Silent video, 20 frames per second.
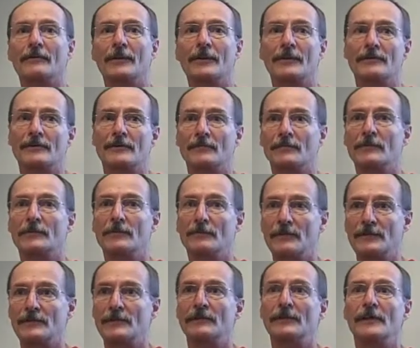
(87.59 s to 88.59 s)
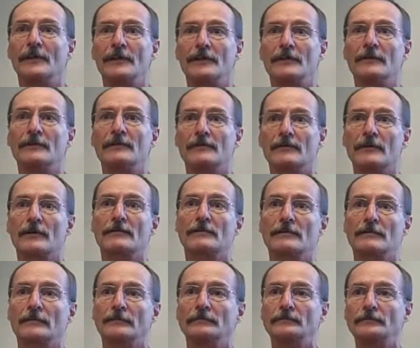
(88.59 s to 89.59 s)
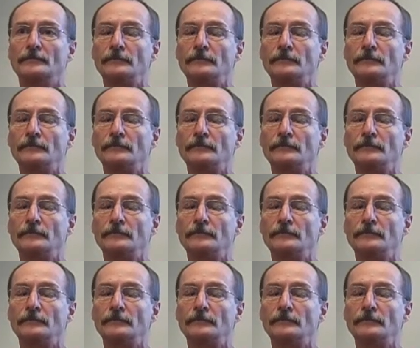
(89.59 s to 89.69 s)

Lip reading: because I'm too busy leading the discussion.